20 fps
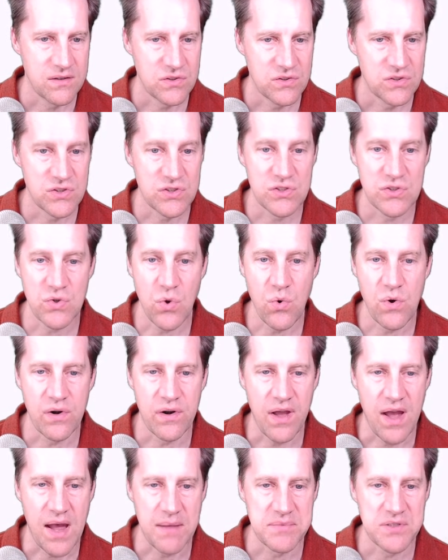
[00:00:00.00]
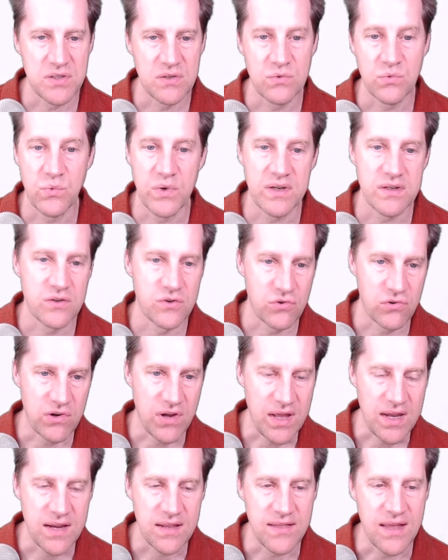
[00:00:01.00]
stored option when
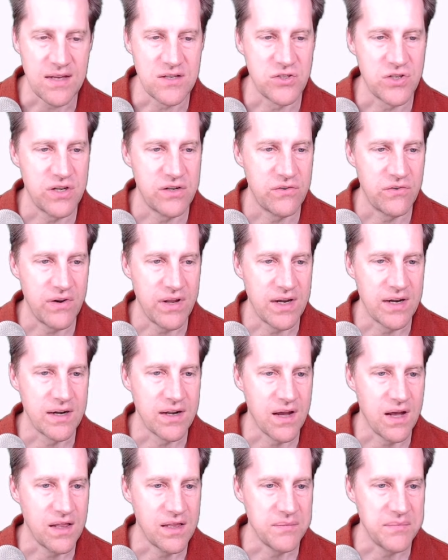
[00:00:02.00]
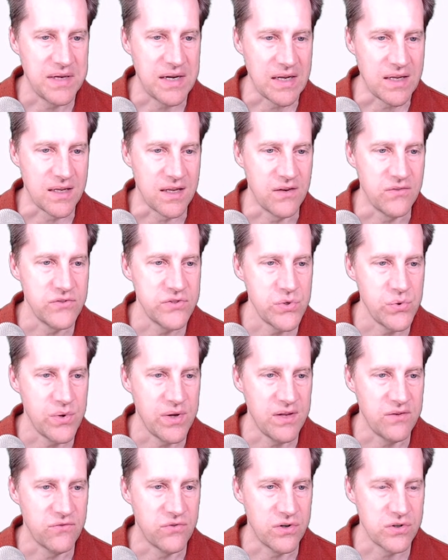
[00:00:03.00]
creating that generated column and it gives you
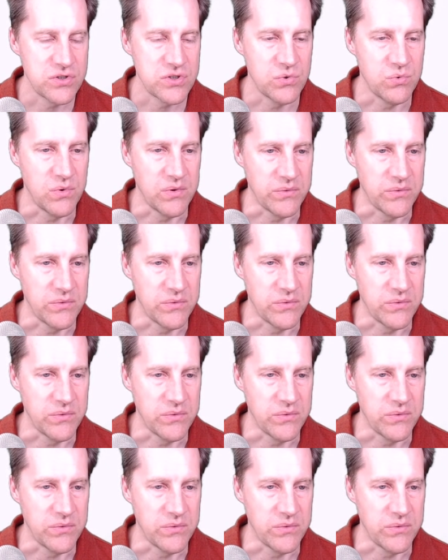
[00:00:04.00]
a virtual